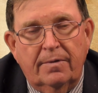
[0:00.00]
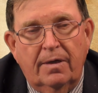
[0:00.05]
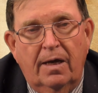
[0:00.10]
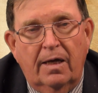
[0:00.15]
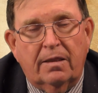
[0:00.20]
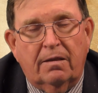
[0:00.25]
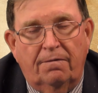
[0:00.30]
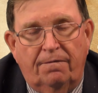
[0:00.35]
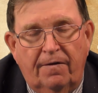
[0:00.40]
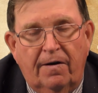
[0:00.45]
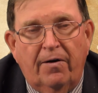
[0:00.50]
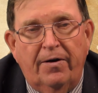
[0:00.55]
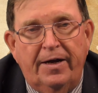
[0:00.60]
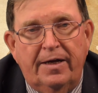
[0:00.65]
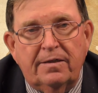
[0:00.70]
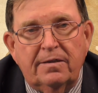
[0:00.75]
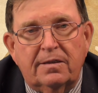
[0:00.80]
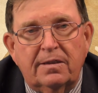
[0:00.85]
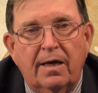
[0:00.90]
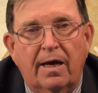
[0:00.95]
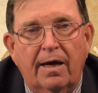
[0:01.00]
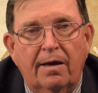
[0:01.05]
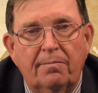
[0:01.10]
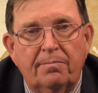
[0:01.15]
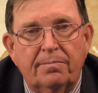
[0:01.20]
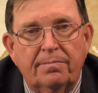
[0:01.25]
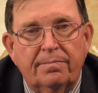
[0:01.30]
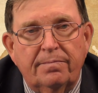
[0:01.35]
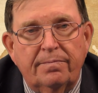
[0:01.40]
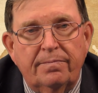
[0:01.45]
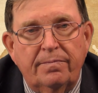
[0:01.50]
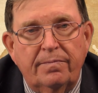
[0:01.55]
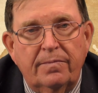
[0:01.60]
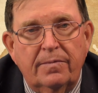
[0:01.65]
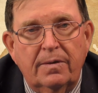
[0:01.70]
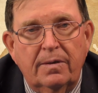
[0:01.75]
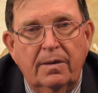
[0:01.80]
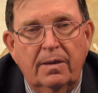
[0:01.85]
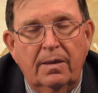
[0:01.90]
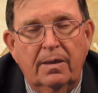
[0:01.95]
At the very end of time.
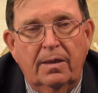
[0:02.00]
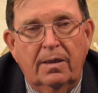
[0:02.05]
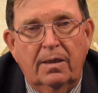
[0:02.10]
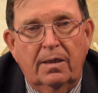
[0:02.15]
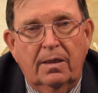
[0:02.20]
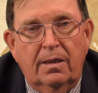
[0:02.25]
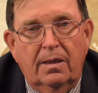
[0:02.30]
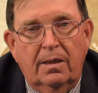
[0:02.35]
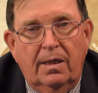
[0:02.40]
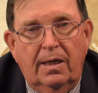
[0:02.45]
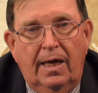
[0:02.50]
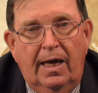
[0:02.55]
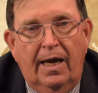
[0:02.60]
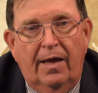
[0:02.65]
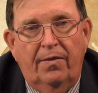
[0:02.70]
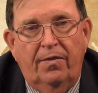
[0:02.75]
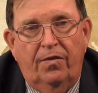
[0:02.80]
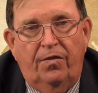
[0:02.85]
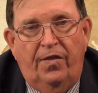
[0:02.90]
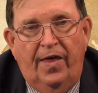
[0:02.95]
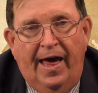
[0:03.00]
And